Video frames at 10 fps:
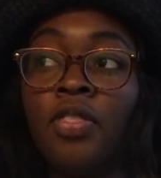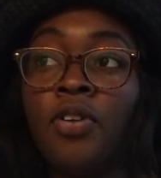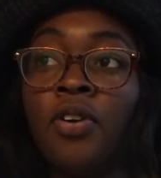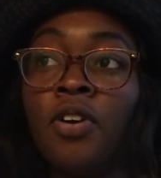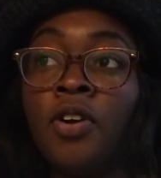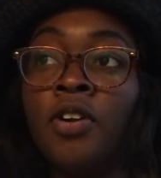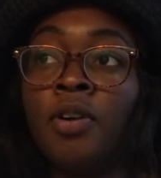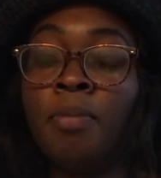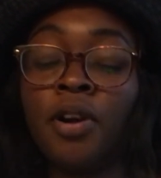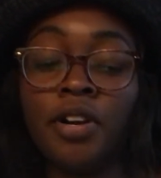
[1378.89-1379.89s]

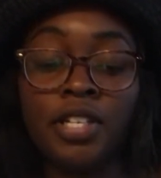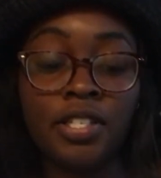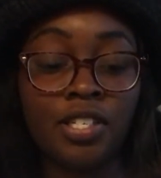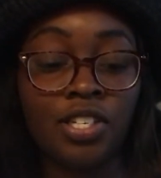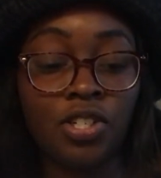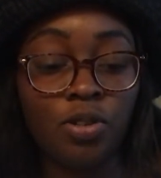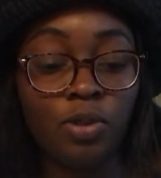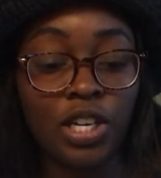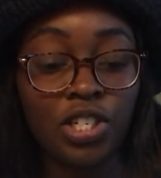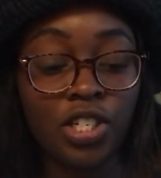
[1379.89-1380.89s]
third party
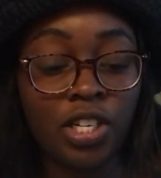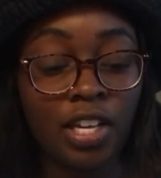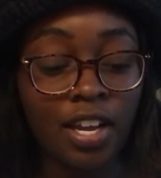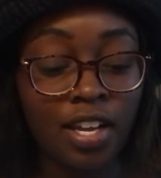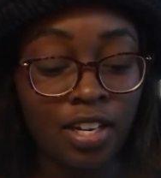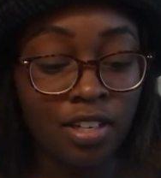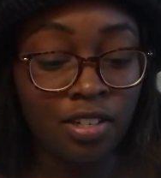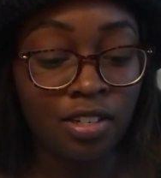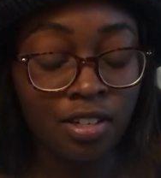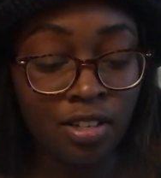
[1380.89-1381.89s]
situation and